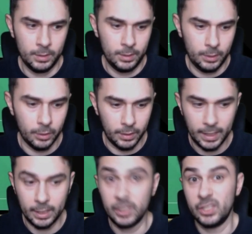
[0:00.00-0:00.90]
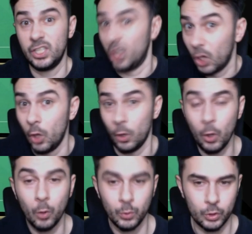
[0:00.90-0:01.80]
you know, they can concede a lot
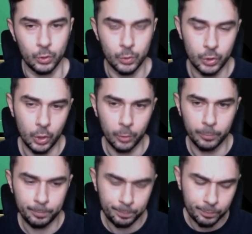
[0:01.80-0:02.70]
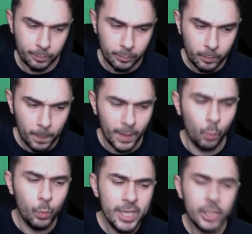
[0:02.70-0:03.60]
of goals to. So
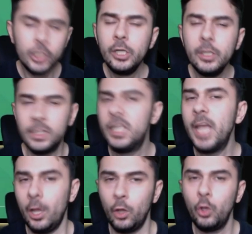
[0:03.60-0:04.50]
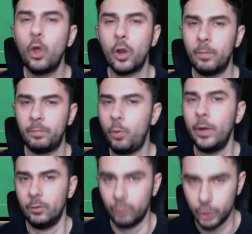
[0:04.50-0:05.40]
we could get a lot of
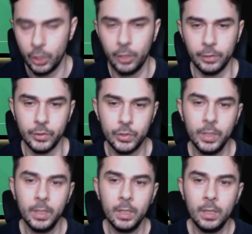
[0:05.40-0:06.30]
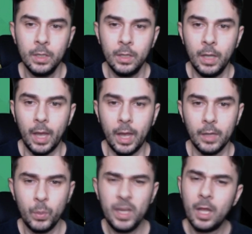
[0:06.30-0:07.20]
point returns.
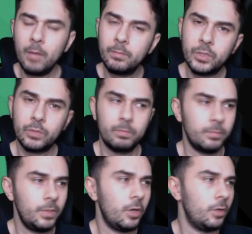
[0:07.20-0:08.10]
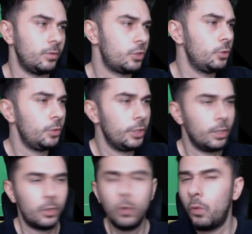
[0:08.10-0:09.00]
And when it comes, you know, to
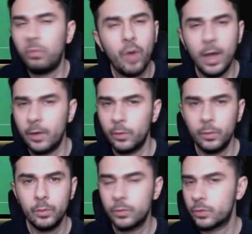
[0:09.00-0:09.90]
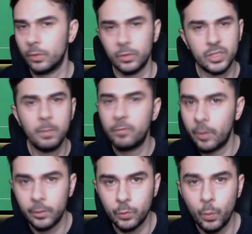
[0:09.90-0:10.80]
the quarterfinals or
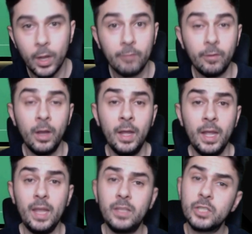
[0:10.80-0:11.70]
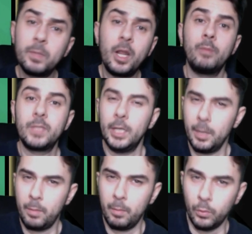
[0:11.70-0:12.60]
semi-finals or whatever, it just becomes a
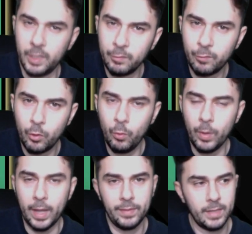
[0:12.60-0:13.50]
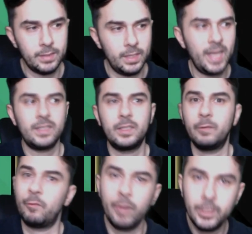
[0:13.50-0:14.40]
little bit more difficult and there's less
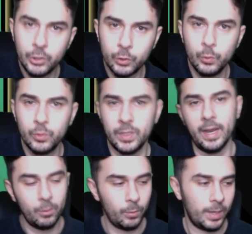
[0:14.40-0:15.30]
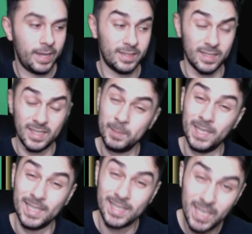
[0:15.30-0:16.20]
differentials and everyone has the
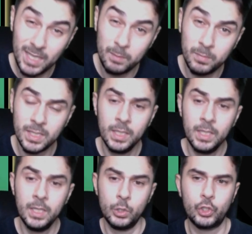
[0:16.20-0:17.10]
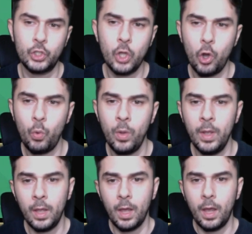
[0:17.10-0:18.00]
similar teams. So
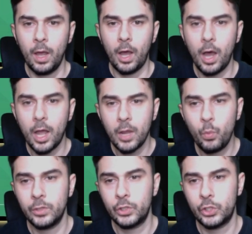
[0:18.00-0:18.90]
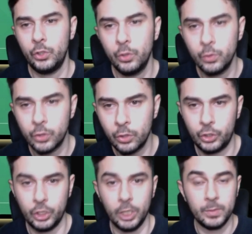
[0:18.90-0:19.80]
I want to use
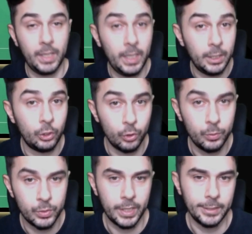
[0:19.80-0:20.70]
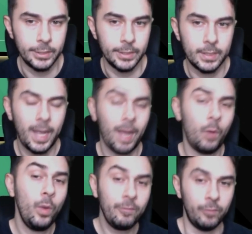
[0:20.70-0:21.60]
those chips in the group stages.
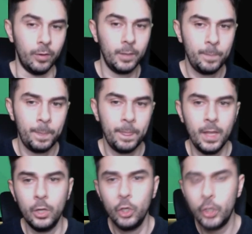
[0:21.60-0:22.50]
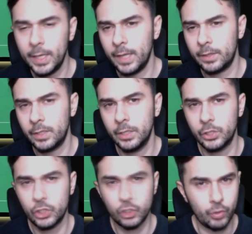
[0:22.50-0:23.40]
However, looking at
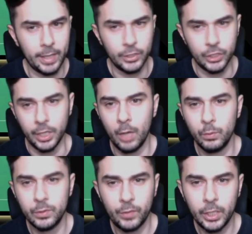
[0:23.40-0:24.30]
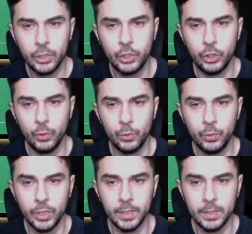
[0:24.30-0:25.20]
the strategy, I was thinking to
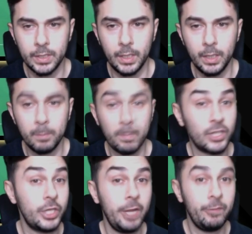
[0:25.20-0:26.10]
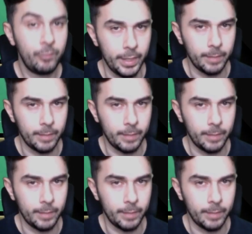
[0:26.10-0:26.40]
use it in match day 3.